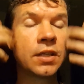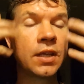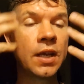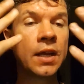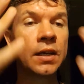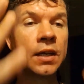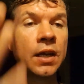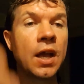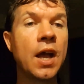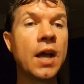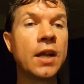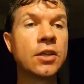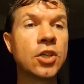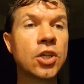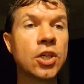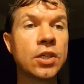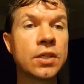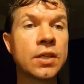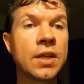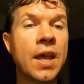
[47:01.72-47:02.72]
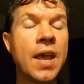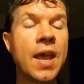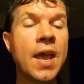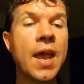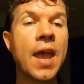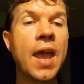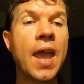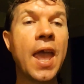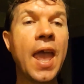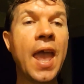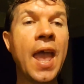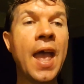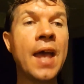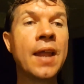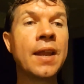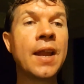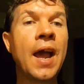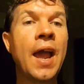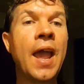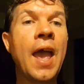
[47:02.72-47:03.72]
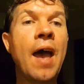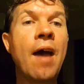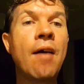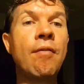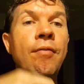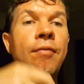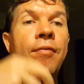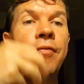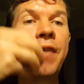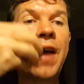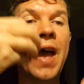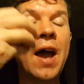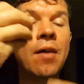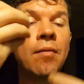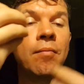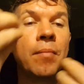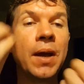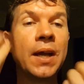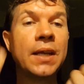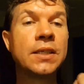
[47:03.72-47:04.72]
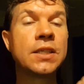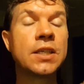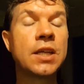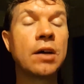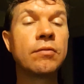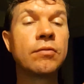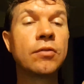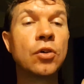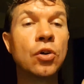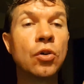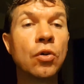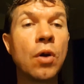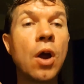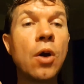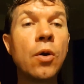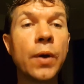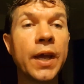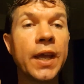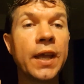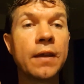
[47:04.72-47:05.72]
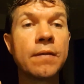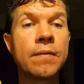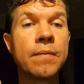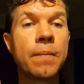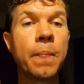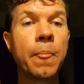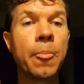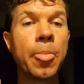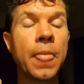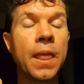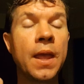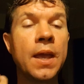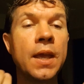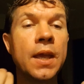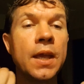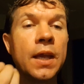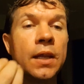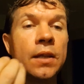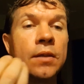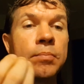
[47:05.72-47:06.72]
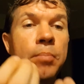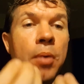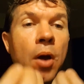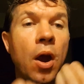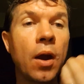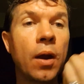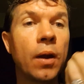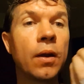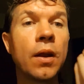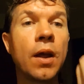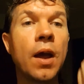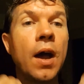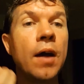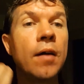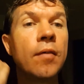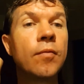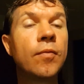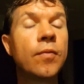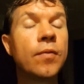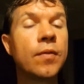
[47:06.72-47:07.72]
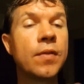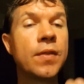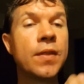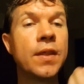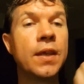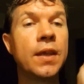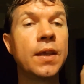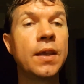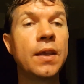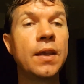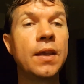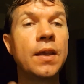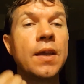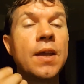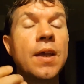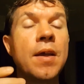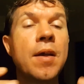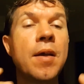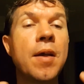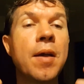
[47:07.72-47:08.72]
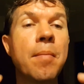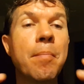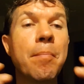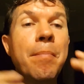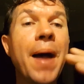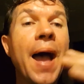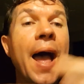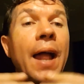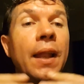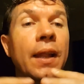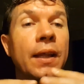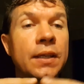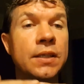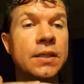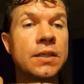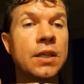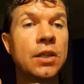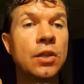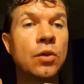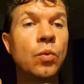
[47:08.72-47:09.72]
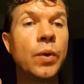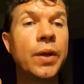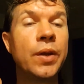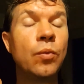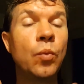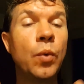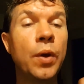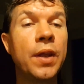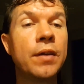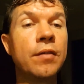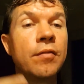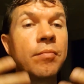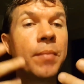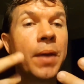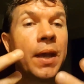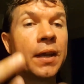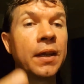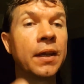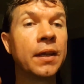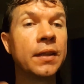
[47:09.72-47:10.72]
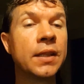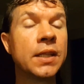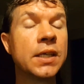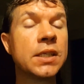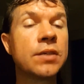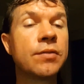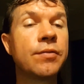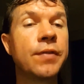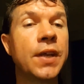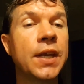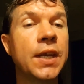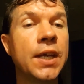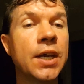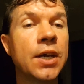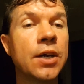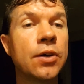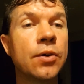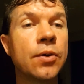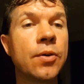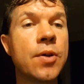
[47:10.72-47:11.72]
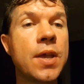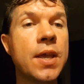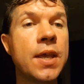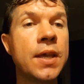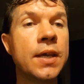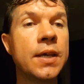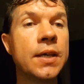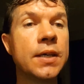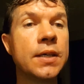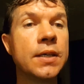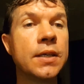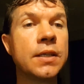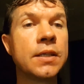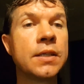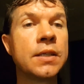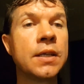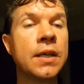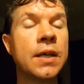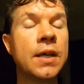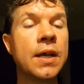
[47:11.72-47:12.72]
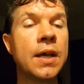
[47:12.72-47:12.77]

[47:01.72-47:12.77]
the unconscious, and I have found myself growing. It's part of the balance and the win-win of making this video is